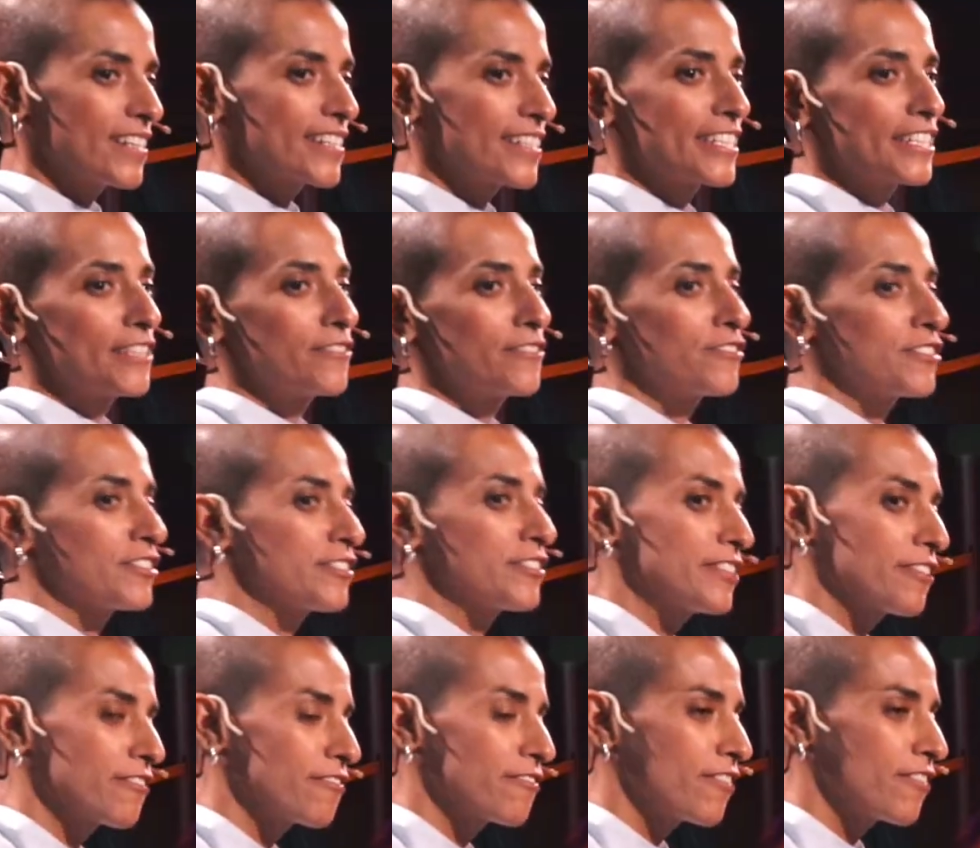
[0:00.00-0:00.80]

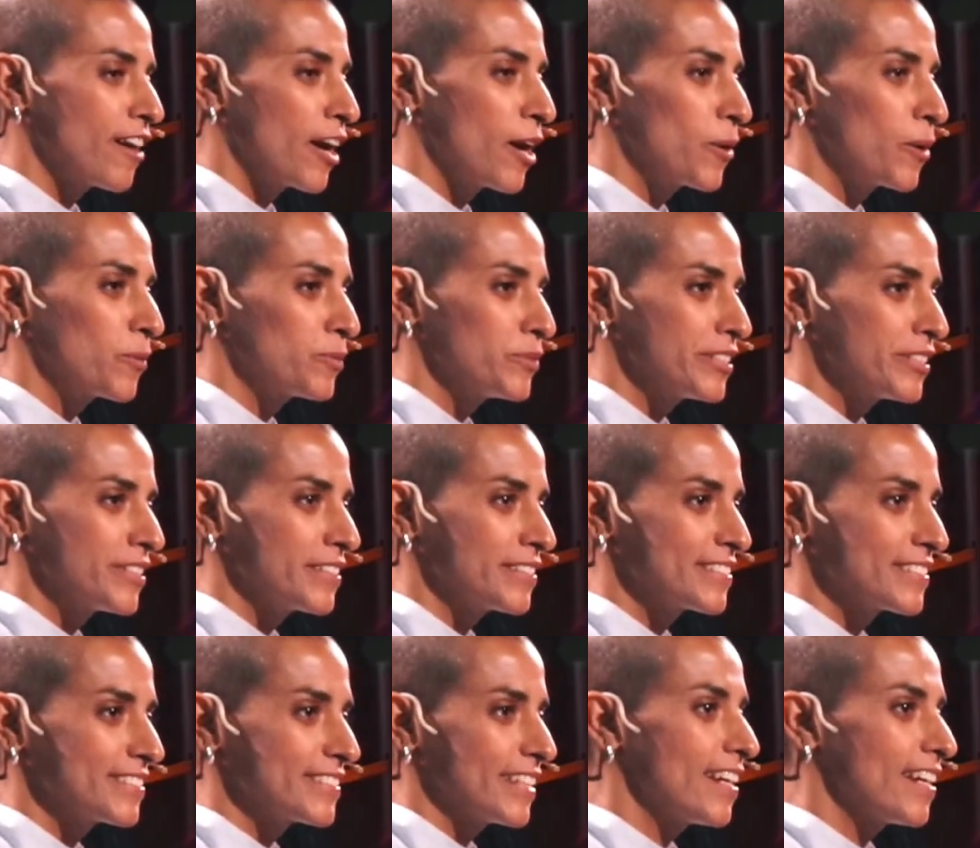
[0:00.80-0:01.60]
giving the
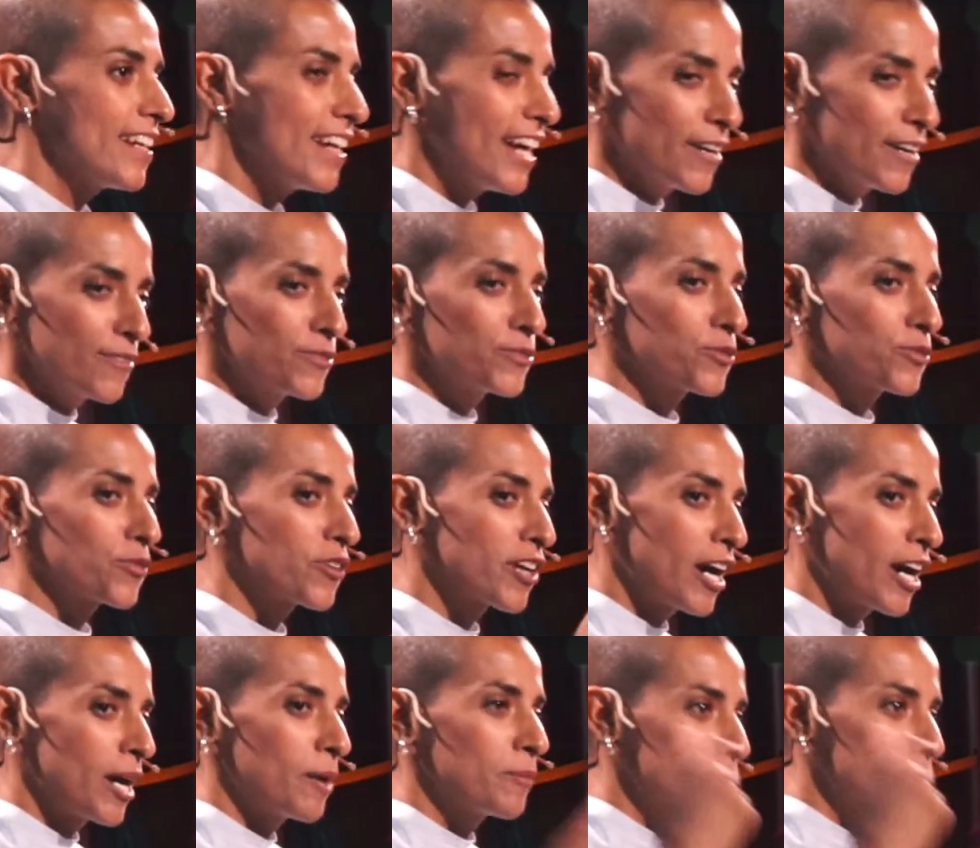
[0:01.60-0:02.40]
foundings, they have to
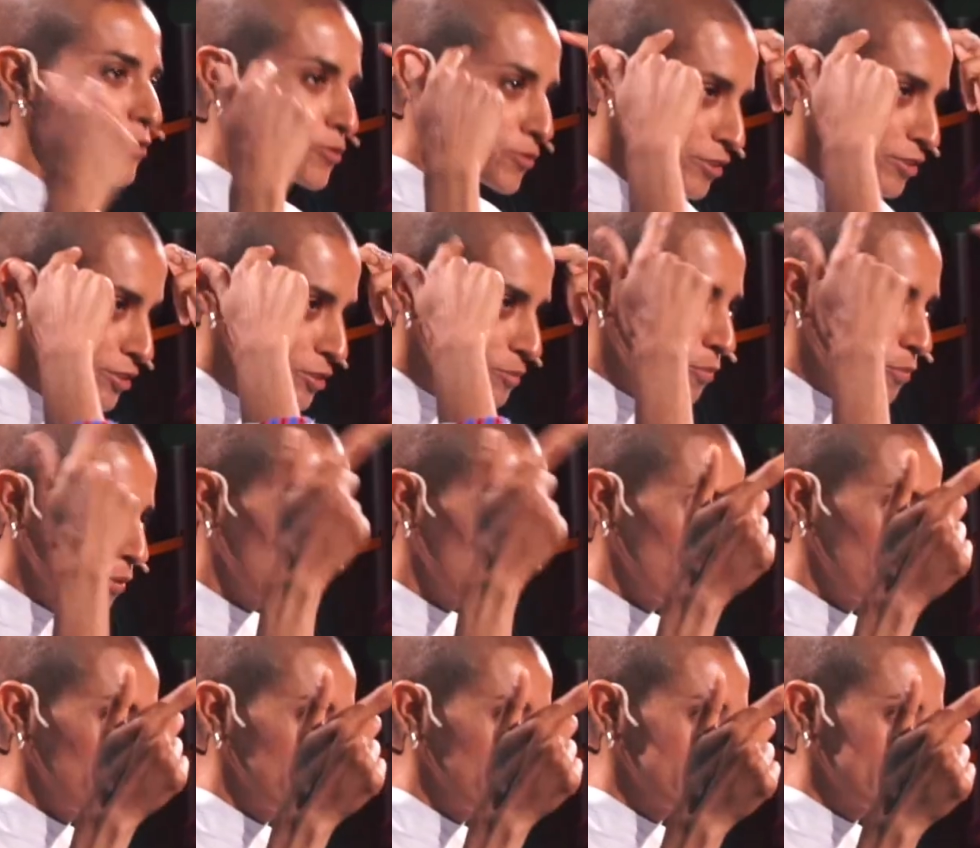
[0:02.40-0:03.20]
come to this
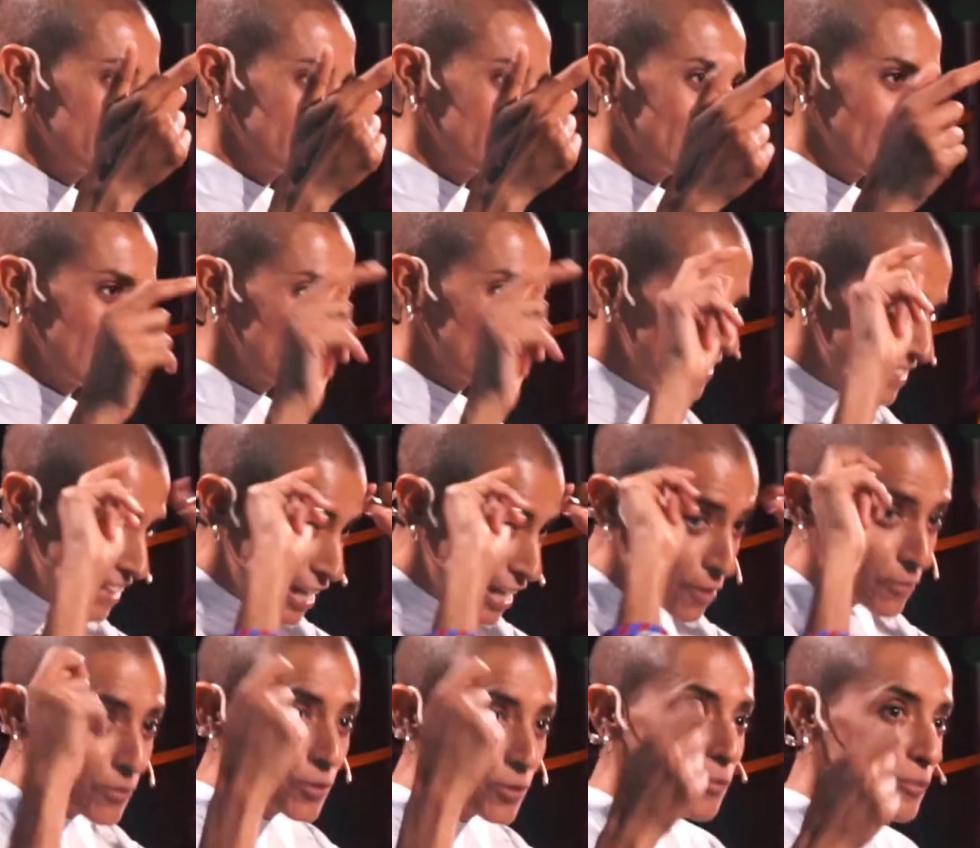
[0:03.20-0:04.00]
point that
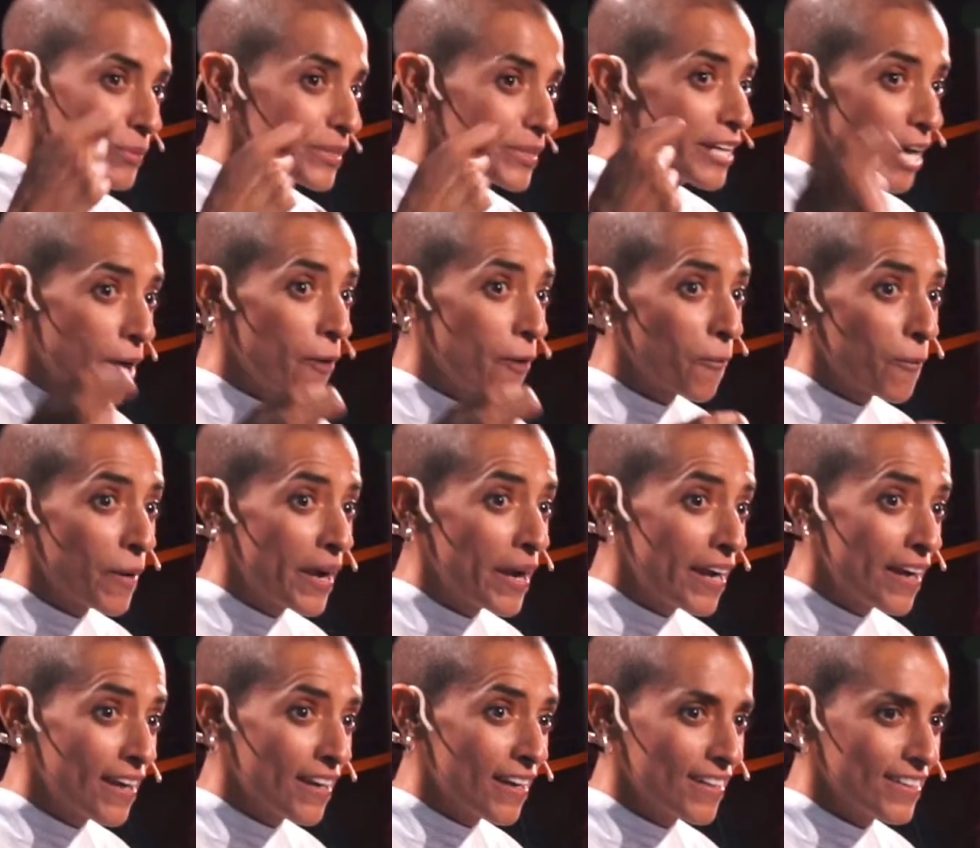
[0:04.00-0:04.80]
they will be
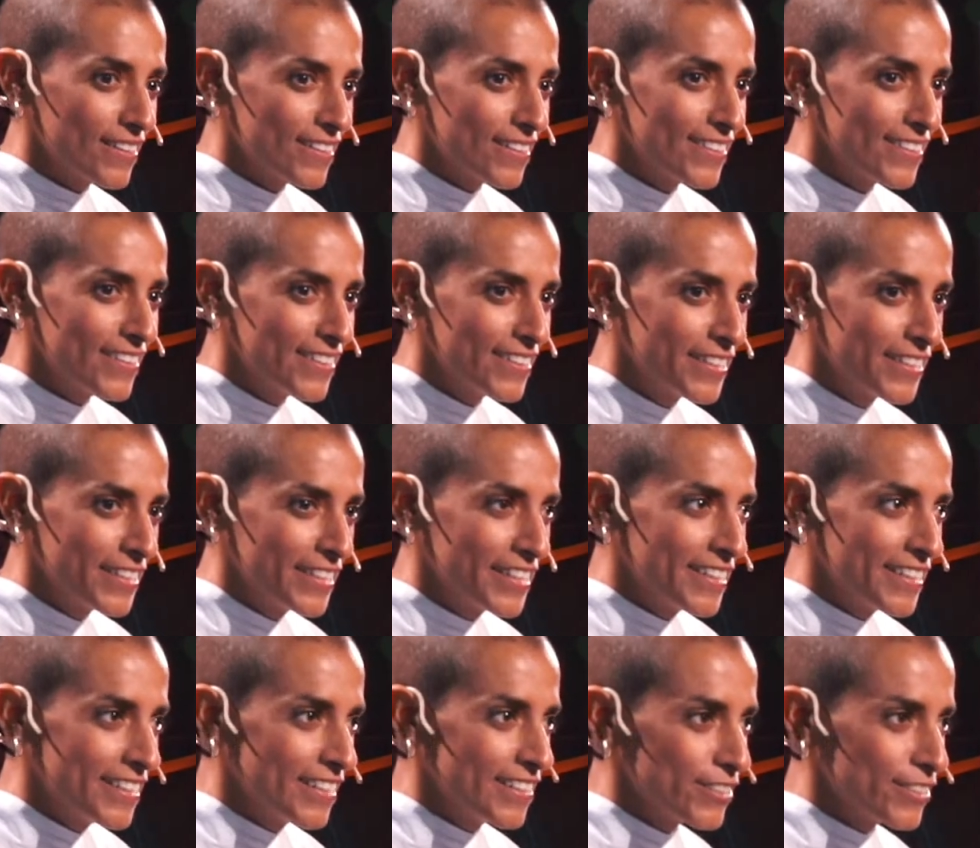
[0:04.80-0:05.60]
aware.
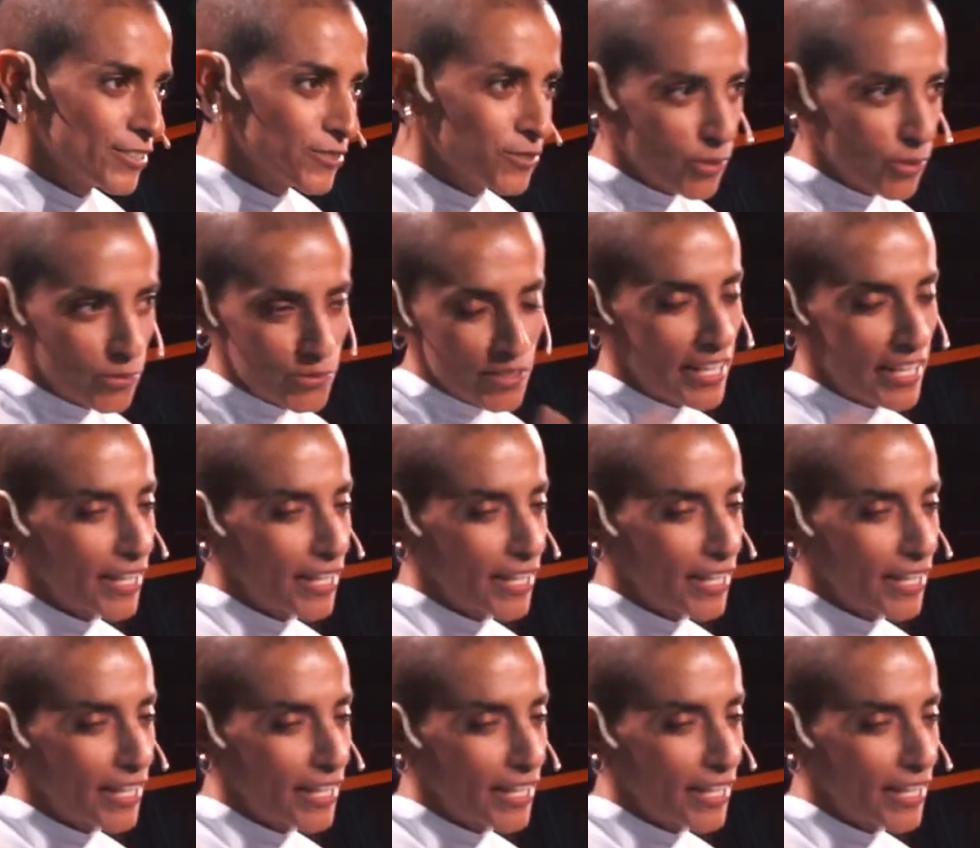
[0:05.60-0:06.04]
You know, they